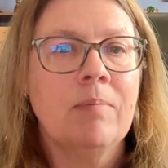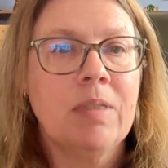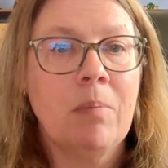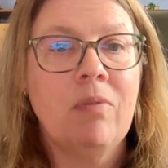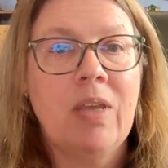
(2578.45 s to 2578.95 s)

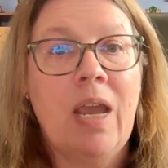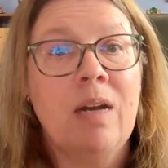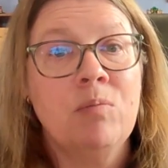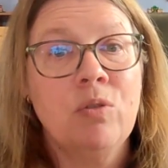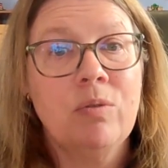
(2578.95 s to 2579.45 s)
some of the
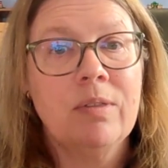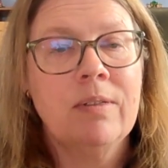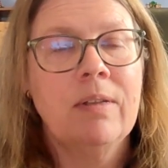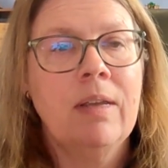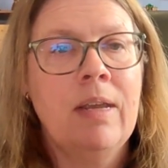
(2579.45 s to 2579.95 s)
animals
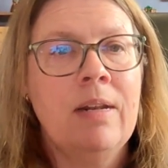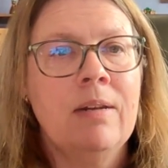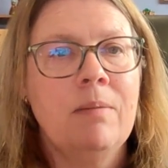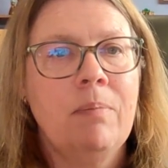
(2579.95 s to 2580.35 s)
in